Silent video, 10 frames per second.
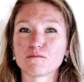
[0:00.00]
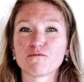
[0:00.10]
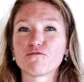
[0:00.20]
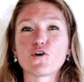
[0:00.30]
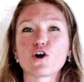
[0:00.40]

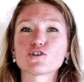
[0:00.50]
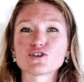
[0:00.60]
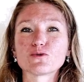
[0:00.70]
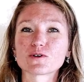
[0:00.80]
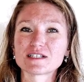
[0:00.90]
far
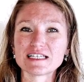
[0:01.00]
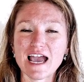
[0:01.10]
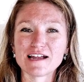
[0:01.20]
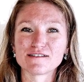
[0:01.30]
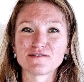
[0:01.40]
towards the
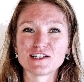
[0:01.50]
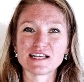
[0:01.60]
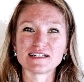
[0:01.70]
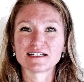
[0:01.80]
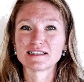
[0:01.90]
end of the
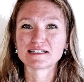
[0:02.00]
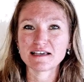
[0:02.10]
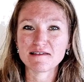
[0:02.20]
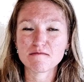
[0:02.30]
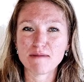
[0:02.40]
sentence in
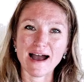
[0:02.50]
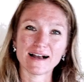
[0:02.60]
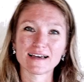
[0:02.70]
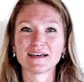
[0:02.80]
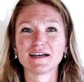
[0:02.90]
the back
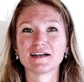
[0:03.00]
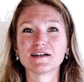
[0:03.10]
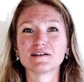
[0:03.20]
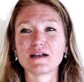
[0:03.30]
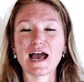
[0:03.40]

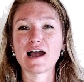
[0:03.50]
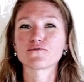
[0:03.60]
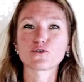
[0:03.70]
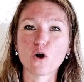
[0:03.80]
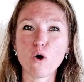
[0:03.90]
after
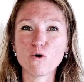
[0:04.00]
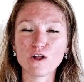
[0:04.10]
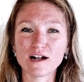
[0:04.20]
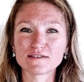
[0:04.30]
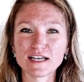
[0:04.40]
a whole lot
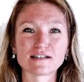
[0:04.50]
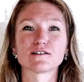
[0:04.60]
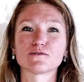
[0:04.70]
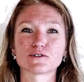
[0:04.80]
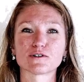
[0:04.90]
of technical
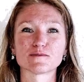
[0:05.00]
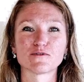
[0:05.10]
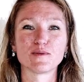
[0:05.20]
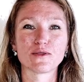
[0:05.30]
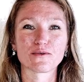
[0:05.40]
terms have
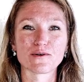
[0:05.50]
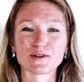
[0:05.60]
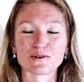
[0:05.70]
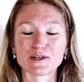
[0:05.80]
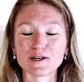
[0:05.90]
been thrown at the
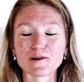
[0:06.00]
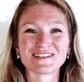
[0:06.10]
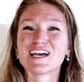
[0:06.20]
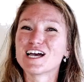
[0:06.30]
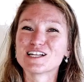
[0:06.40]
reader.
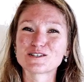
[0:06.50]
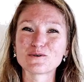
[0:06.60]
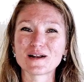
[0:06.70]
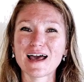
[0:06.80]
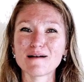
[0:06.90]
And so what
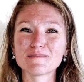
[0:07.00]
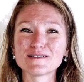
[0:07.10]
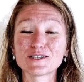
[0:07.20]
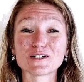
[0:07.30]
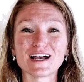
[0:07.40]
happens
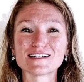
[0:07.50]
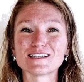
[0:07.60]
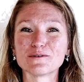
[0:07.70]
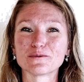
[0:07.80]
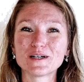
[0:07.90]
here as a
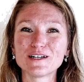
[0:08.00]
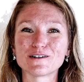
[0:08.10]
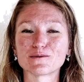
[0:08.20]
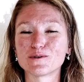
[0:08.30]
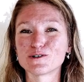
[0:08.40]
reader,
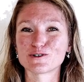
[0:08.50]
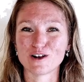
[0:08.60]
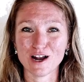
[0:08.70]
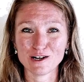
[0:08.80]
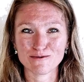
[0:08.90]
when you're
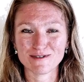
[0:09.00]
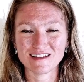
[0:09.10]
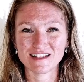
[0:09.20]
trying to read the